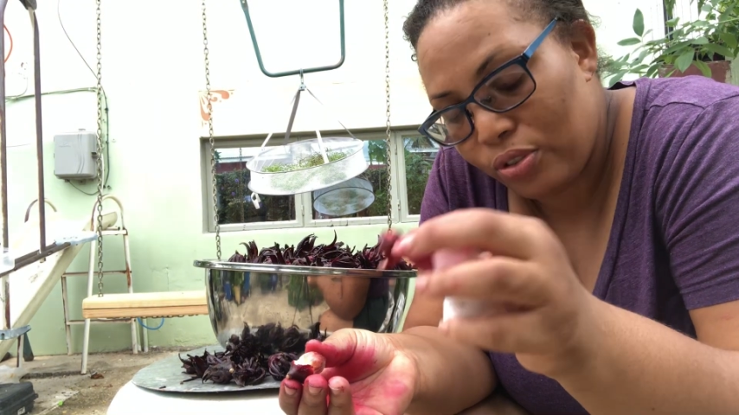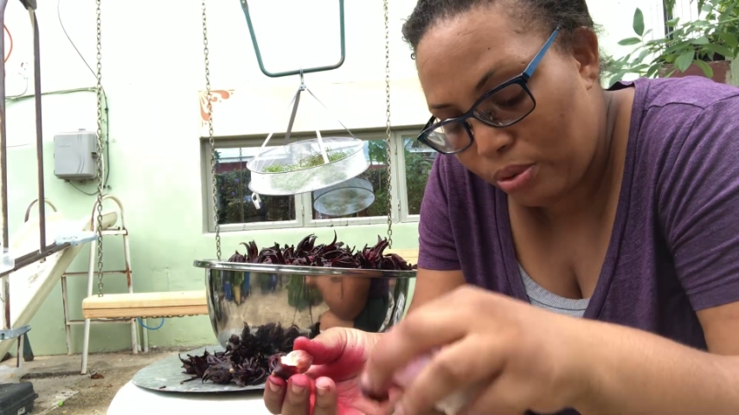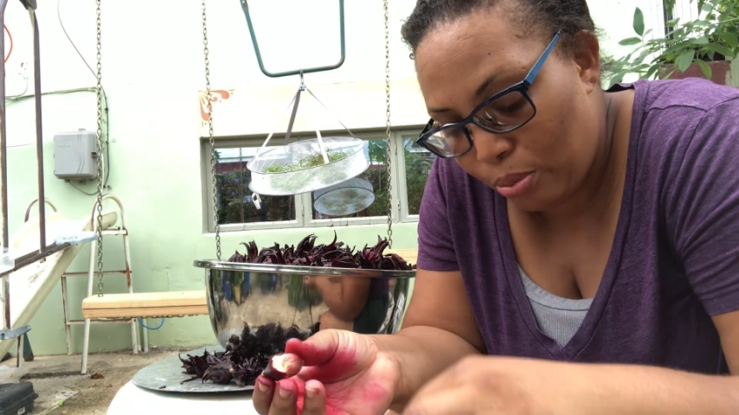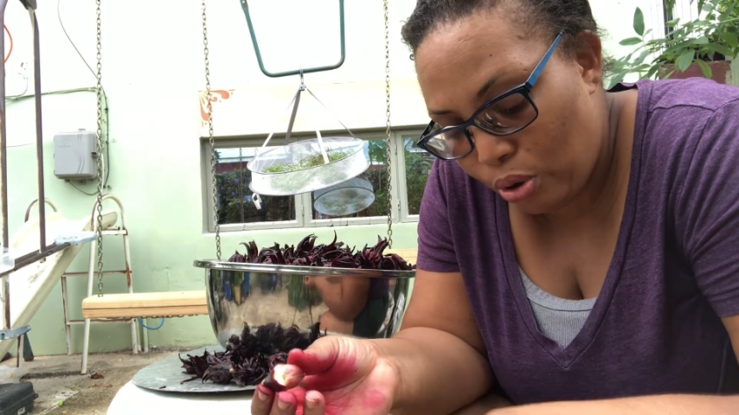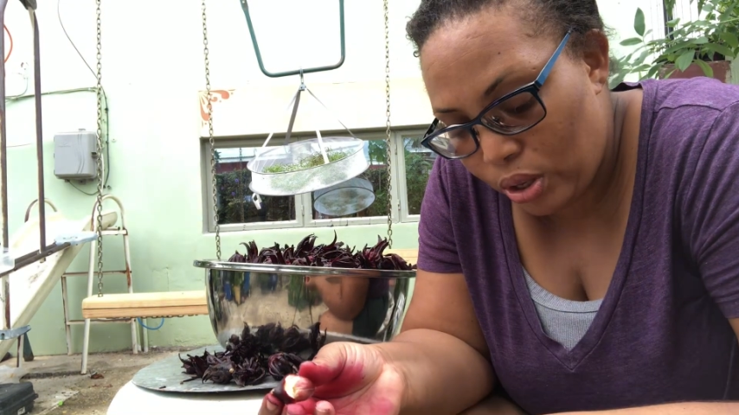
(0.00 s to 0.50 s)

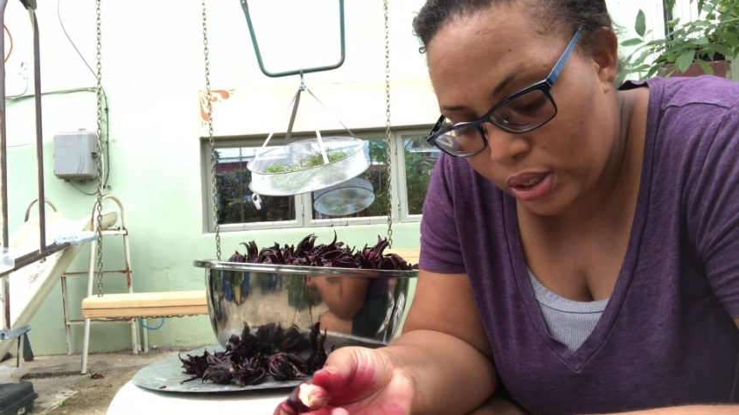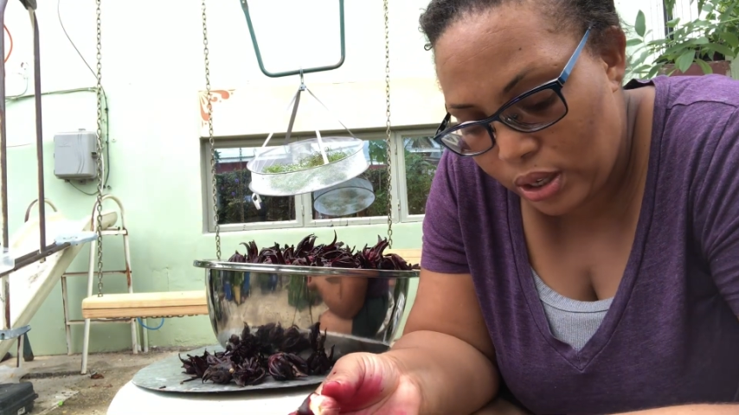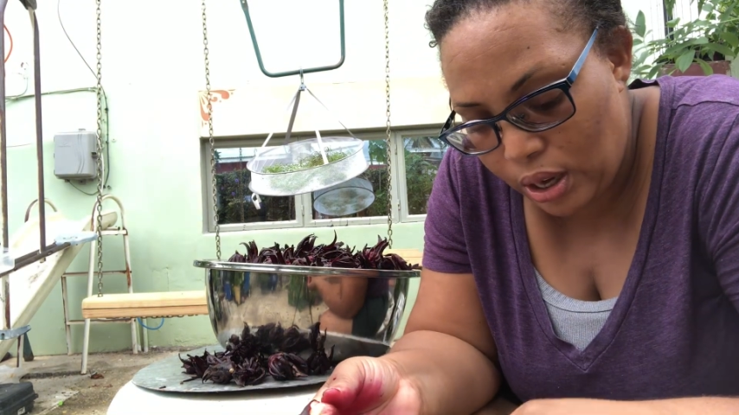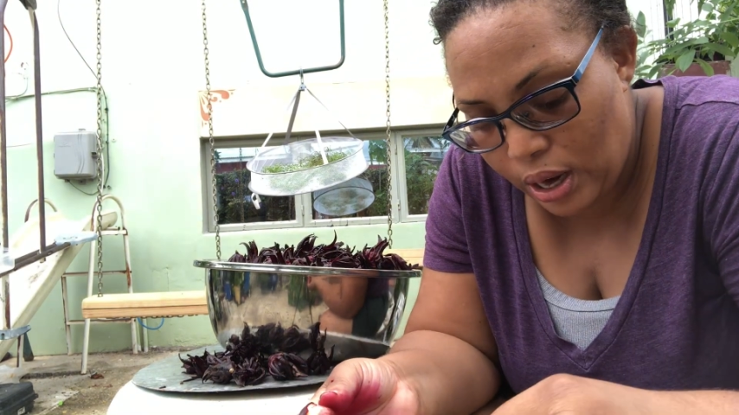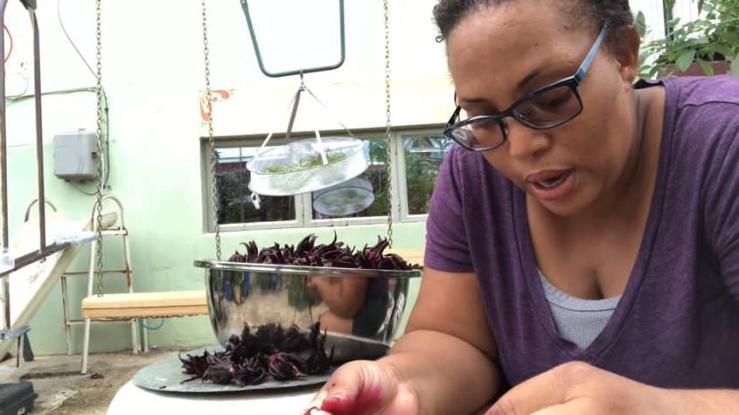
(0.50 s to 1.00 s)

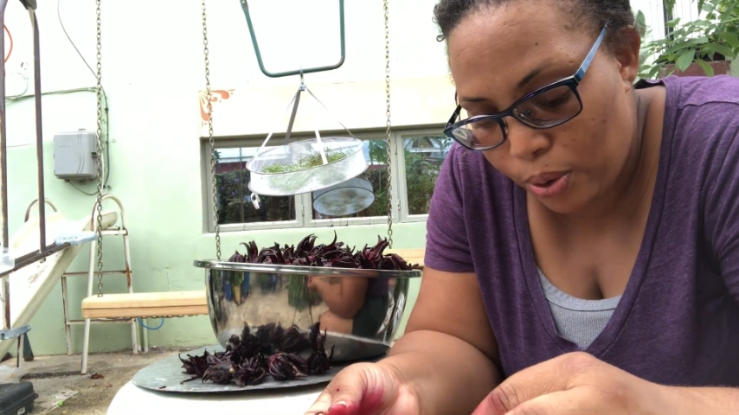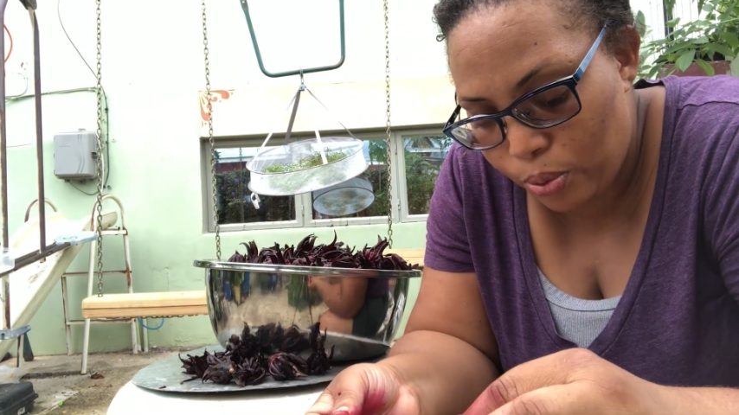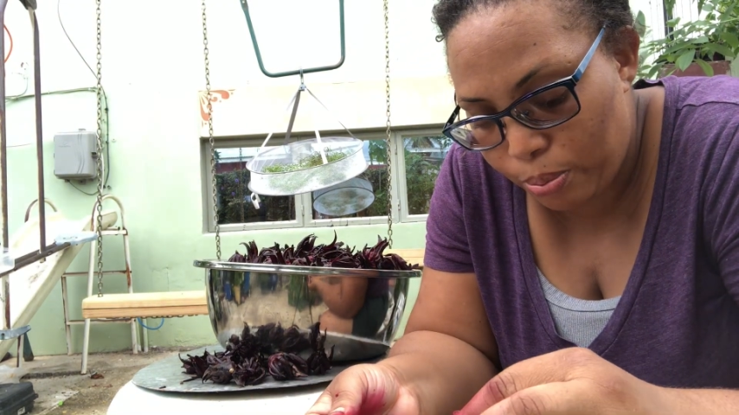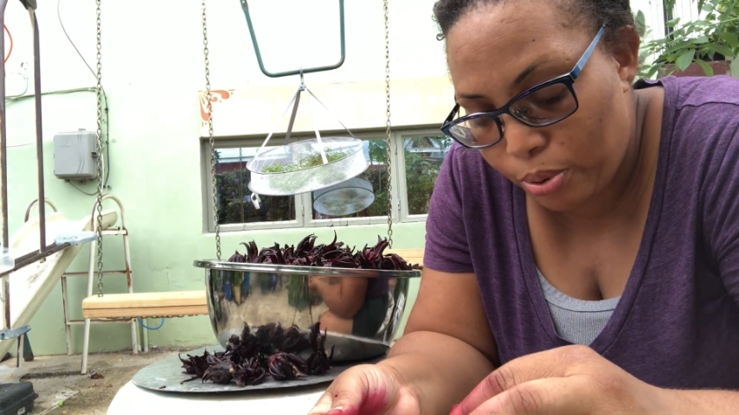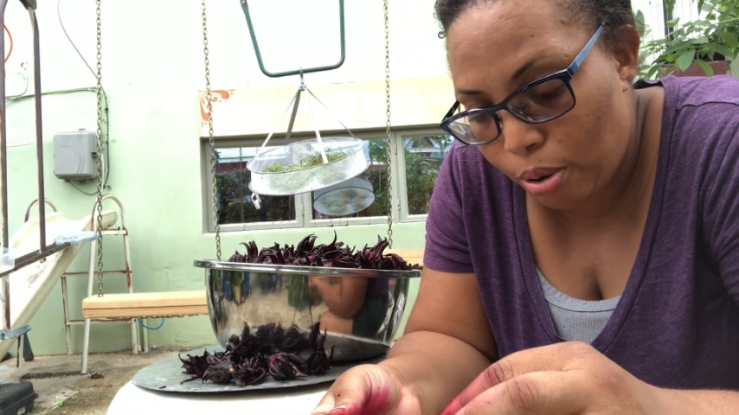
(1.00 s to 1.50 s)
smaller, I
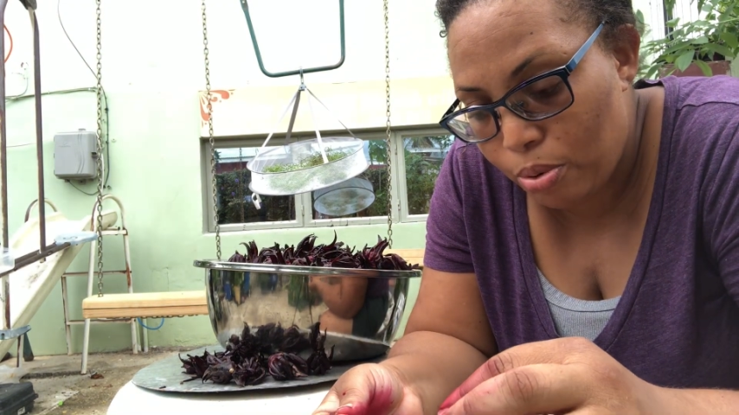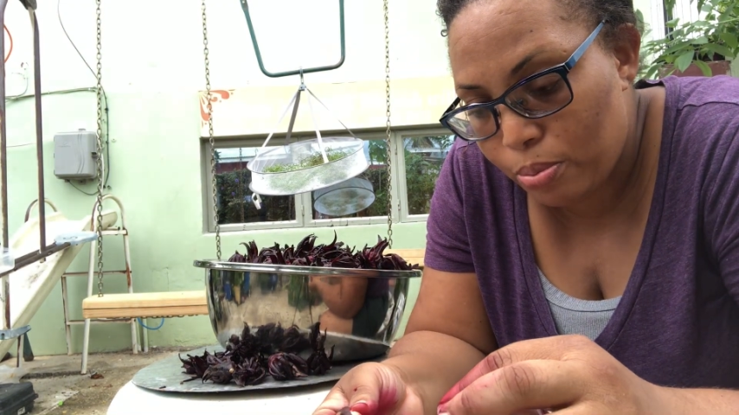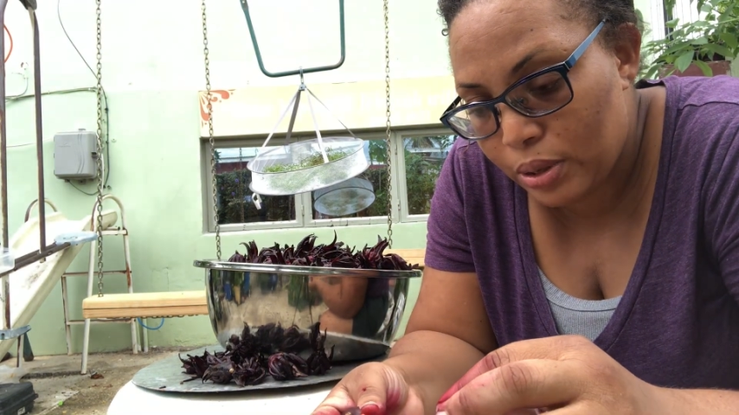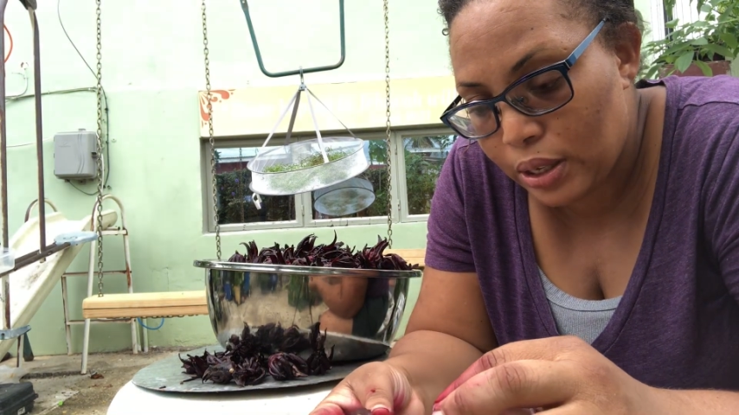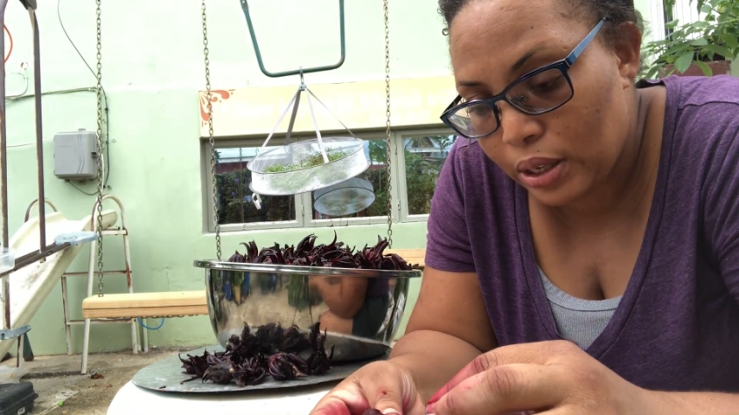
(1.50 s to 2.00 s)
would
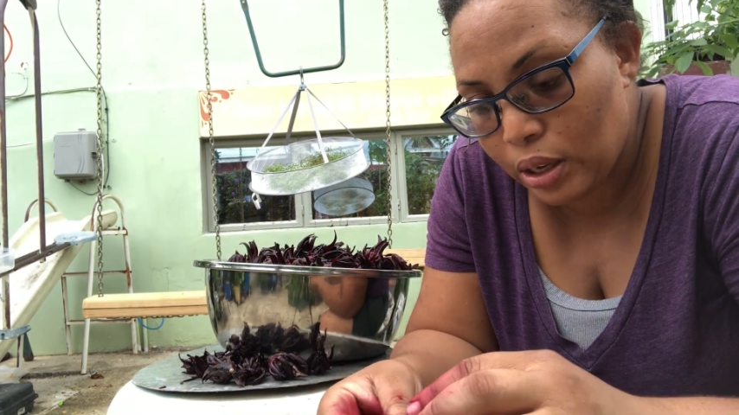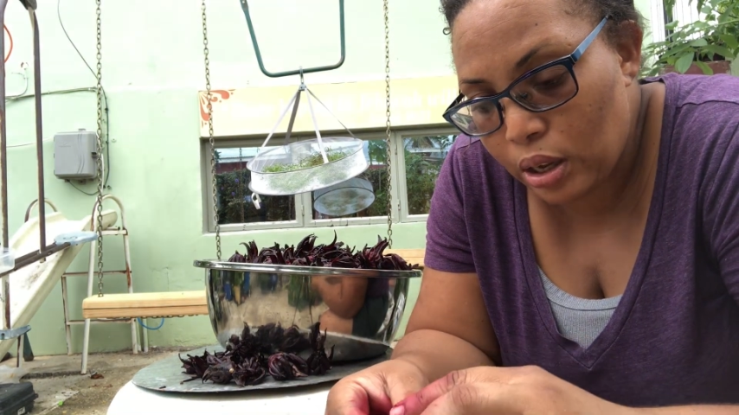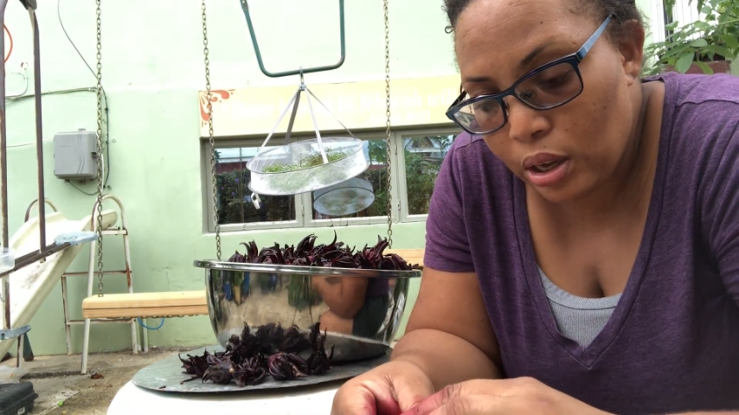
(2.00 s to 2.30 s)
probably